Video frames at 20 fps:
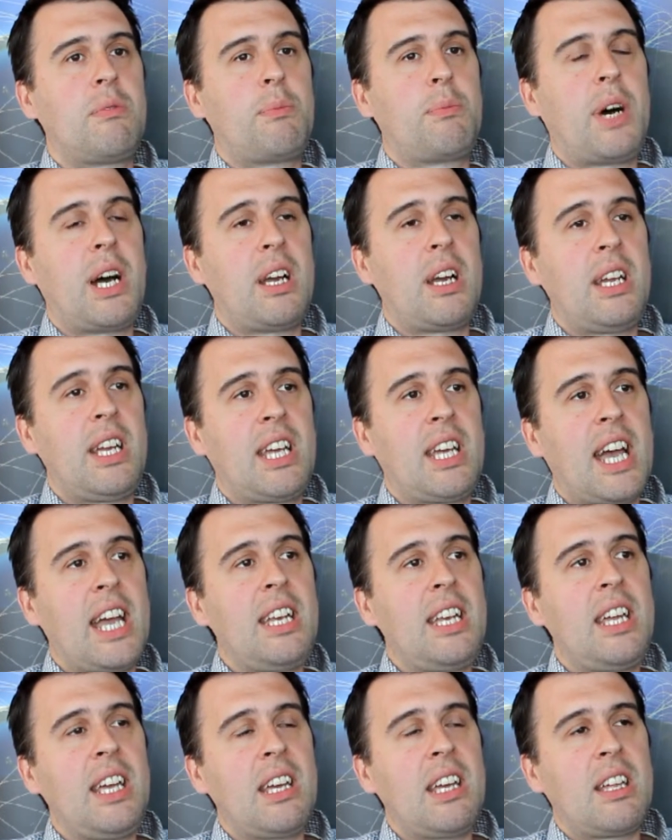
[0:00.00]
by
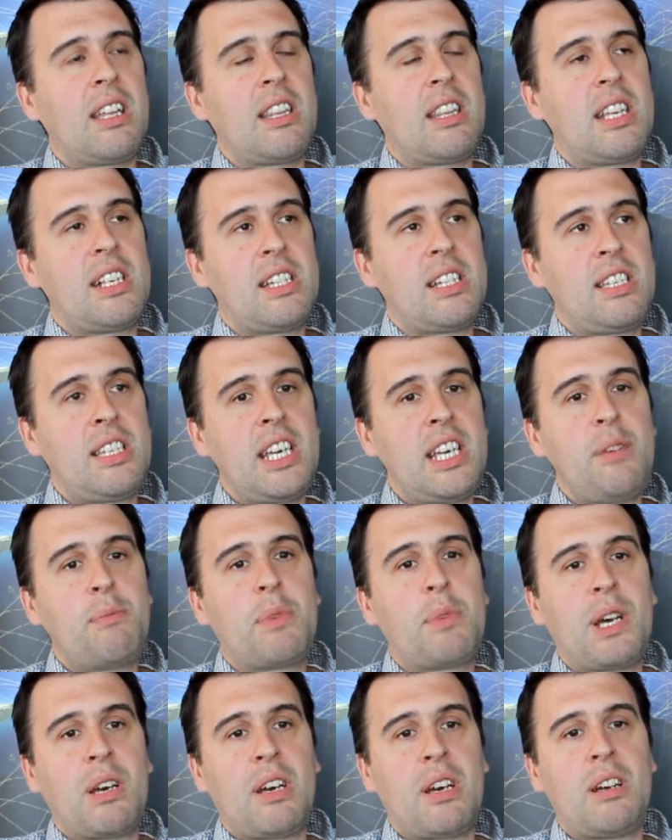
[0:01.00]
gaining this
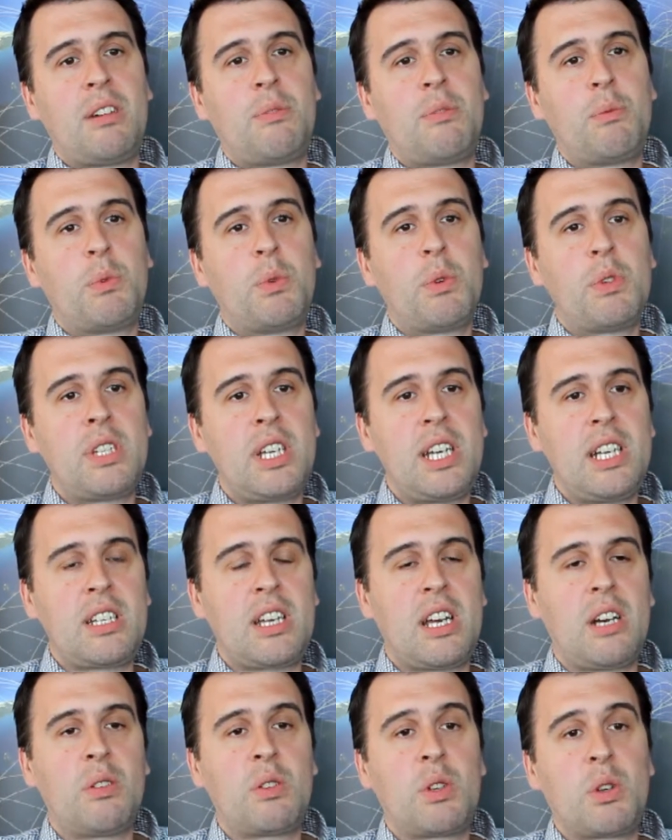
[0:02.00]
deeper, more
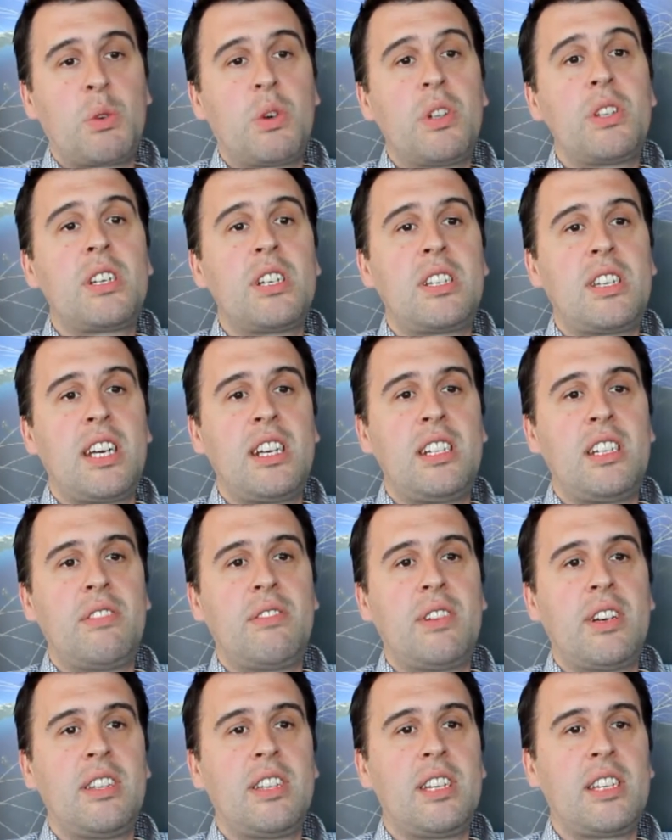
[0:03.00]
detailed
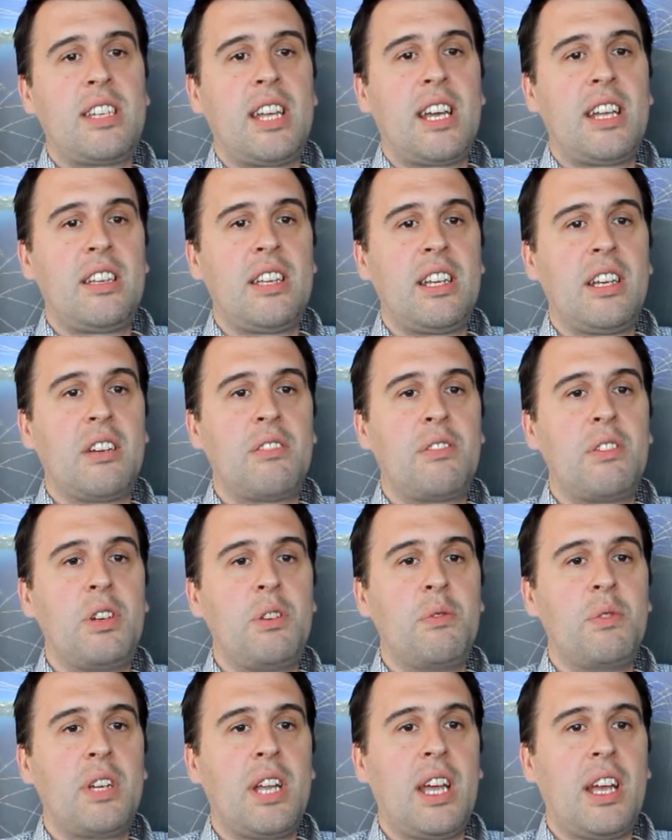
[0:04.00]
quantitative understanding of
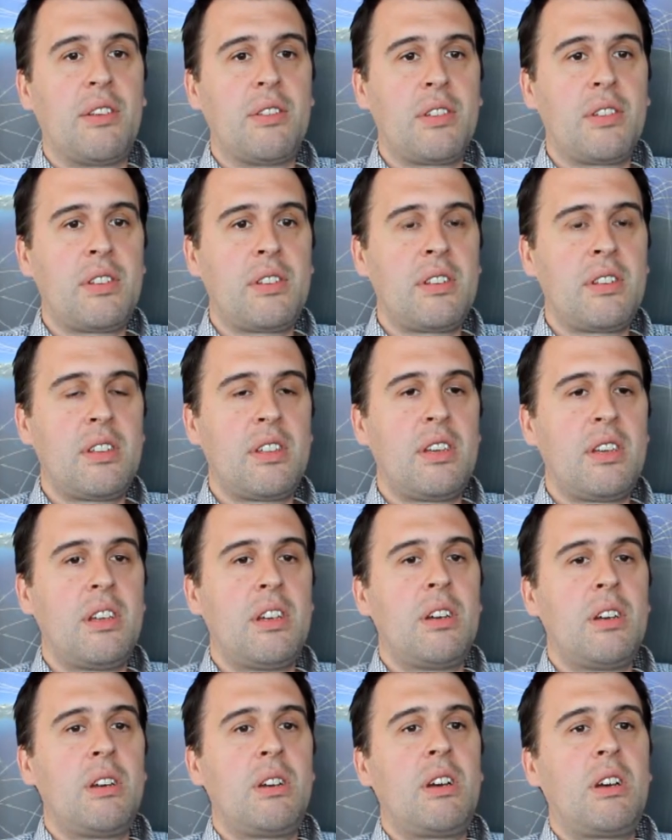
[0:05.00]
human health,
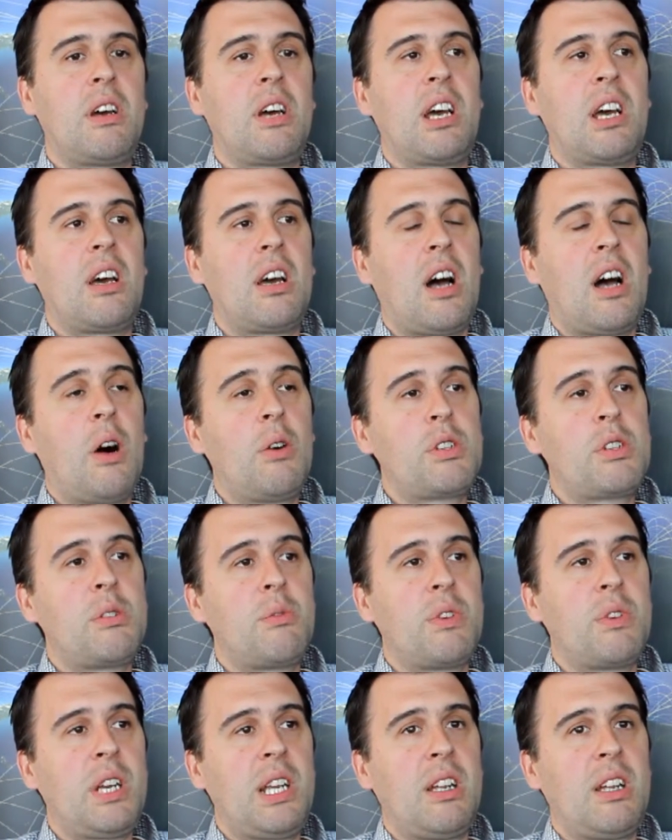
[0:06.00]

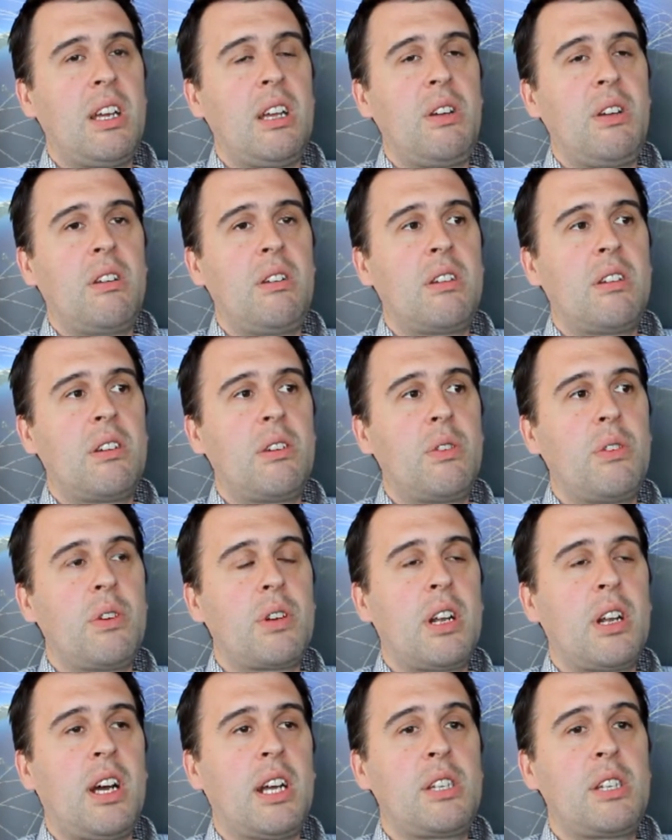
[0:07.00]
ultimately we
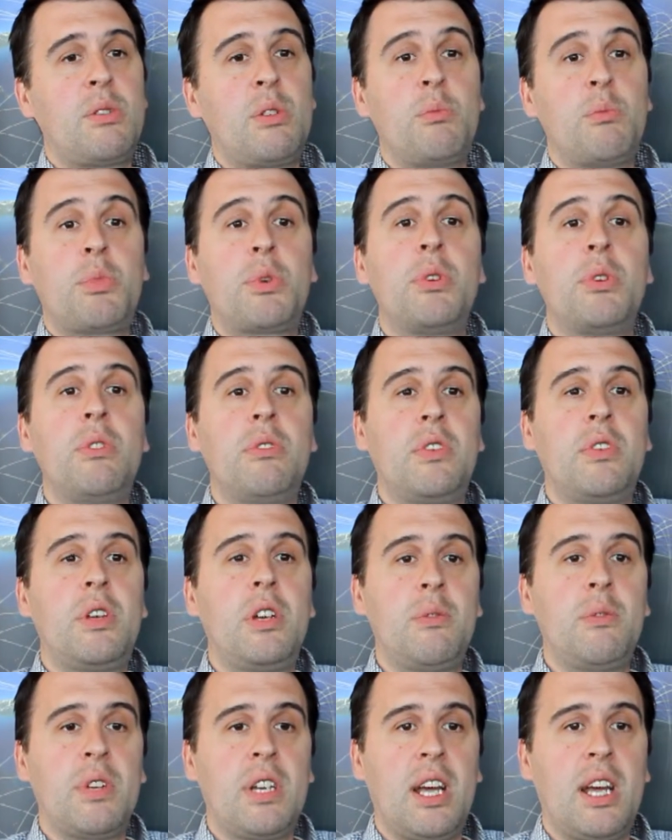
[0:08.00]
would like to improve
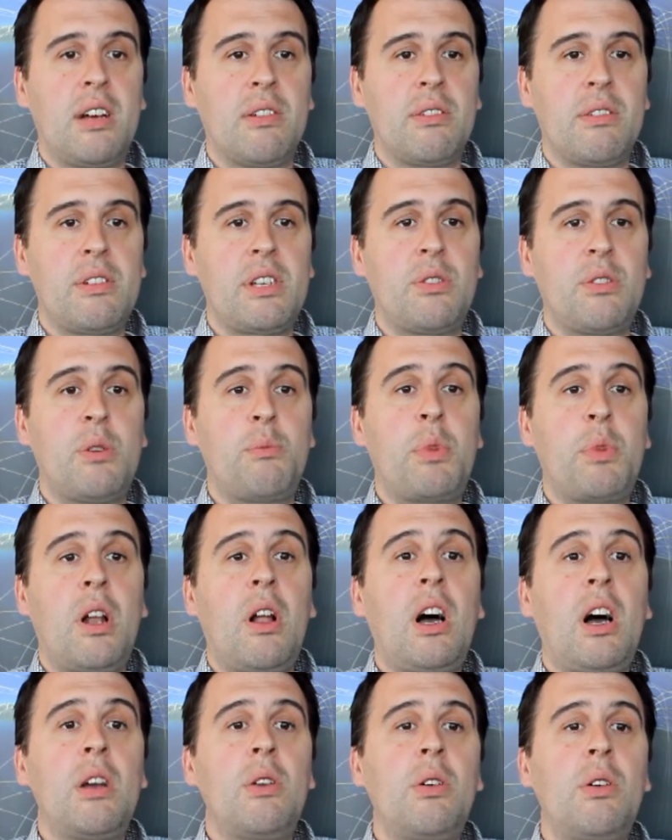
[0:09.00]
human health. So
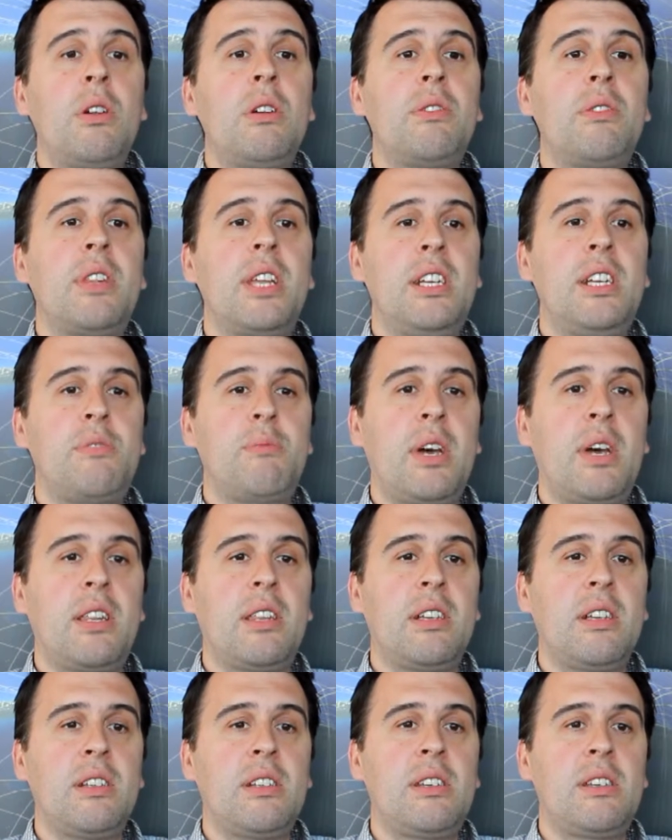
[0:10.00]
apply all of these
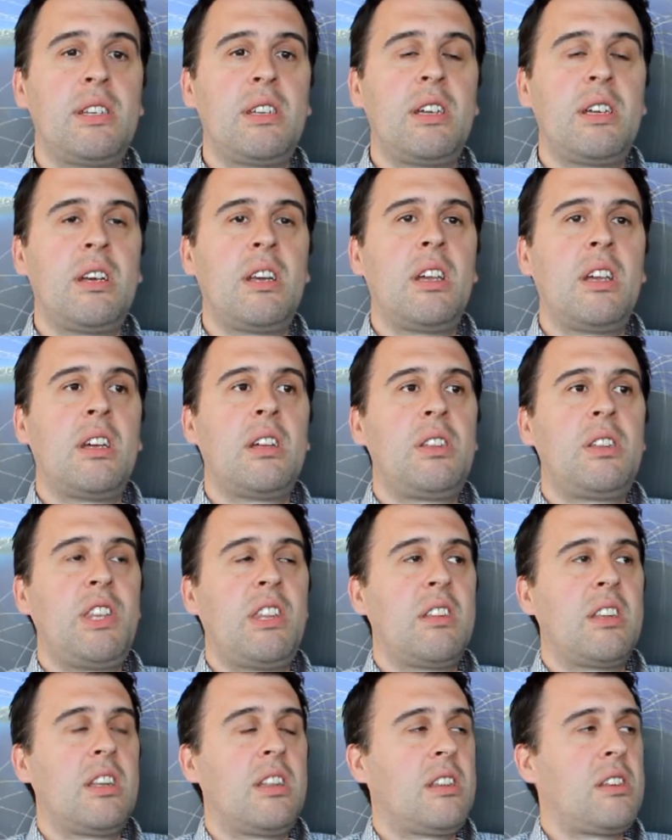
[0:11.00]
methods
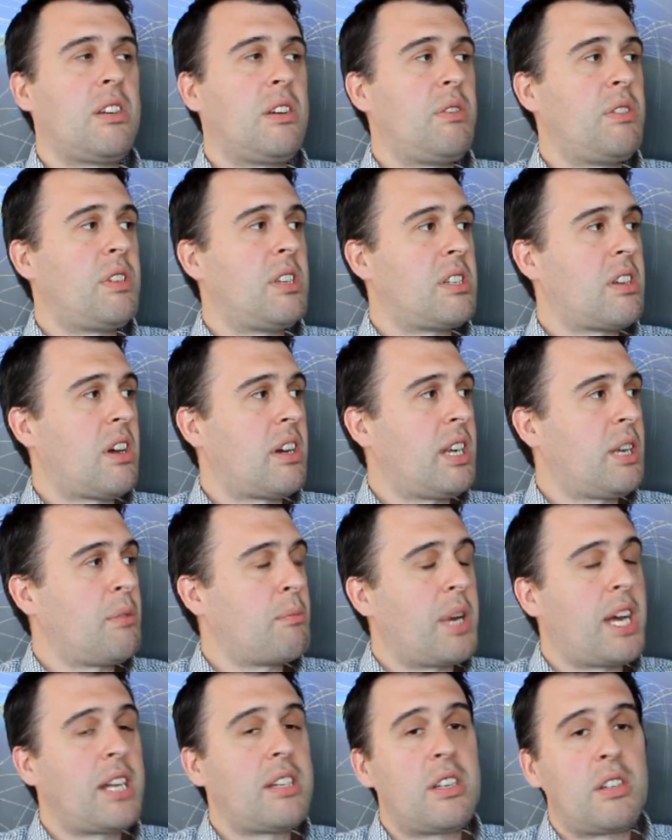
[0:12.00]
to designing
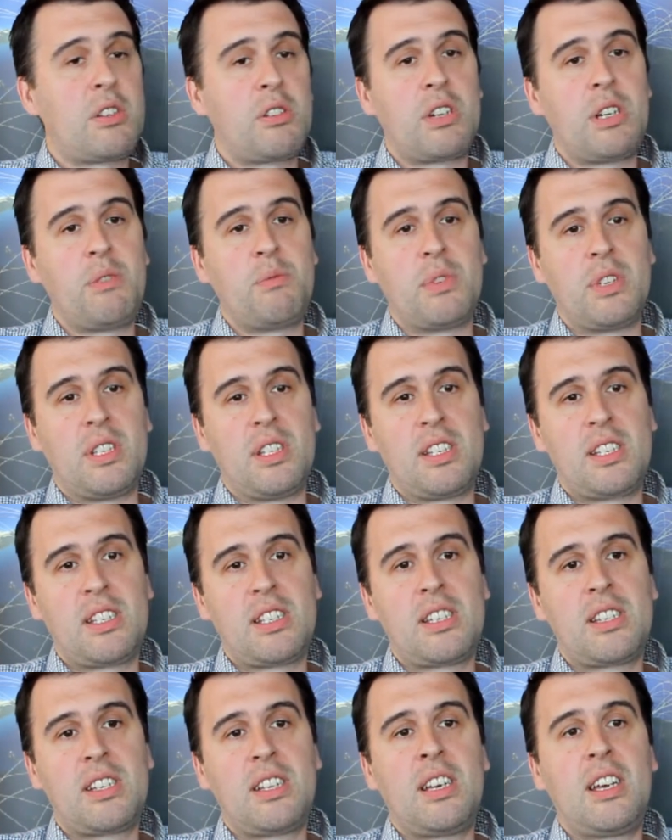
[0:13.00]
better
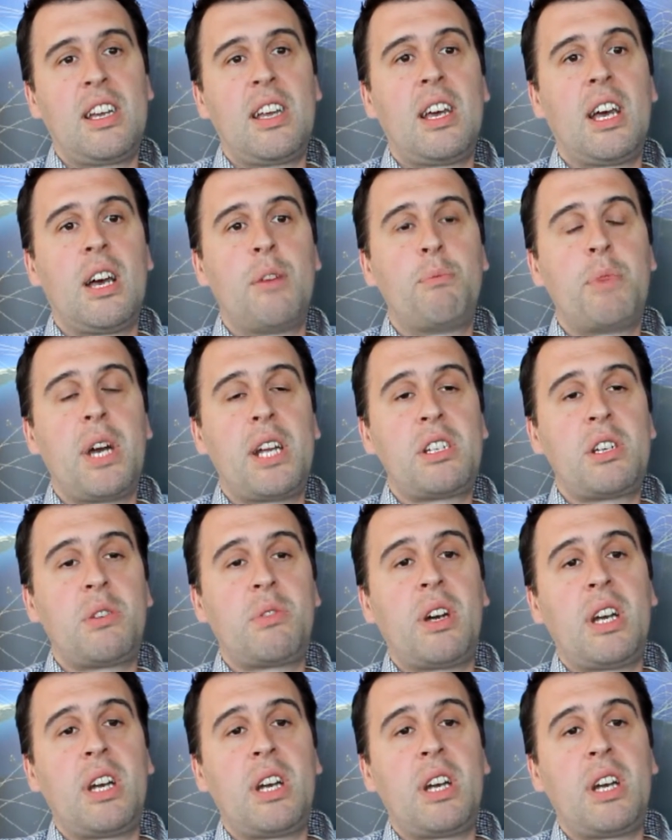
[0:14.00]
treatments and better